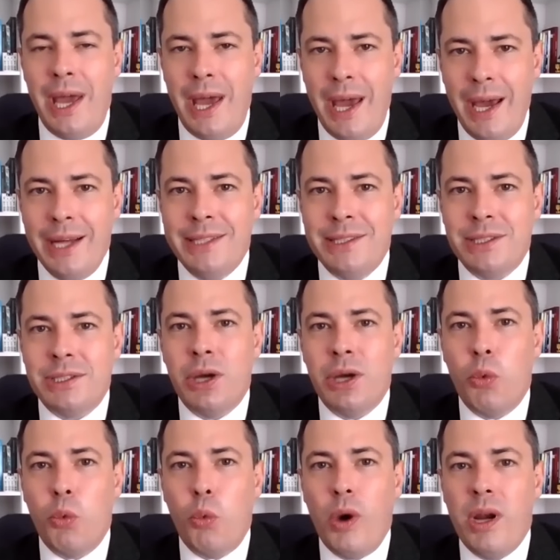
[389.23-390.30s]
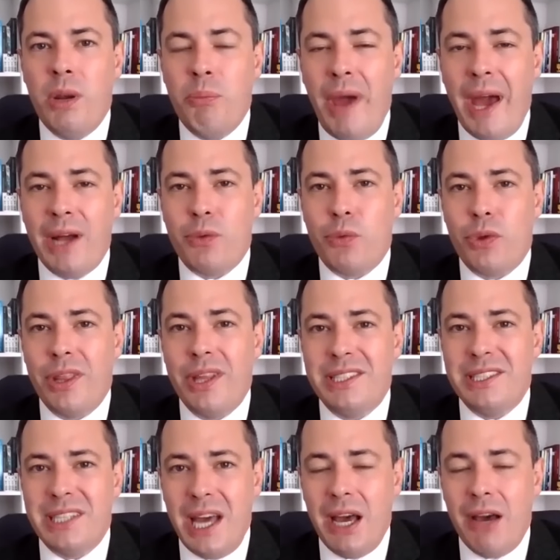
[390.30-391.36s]
And what impact will
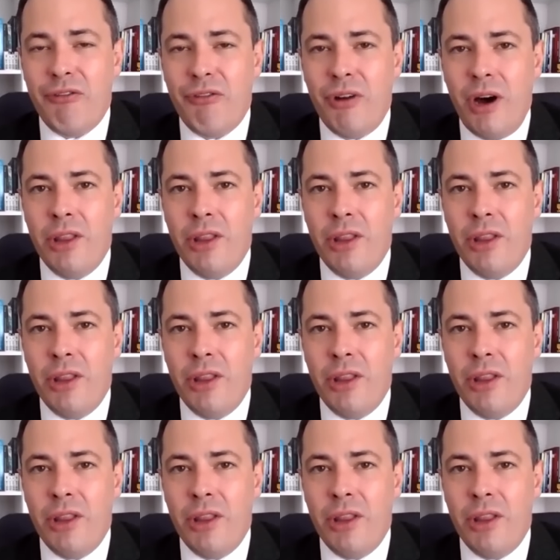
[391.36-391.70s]
this have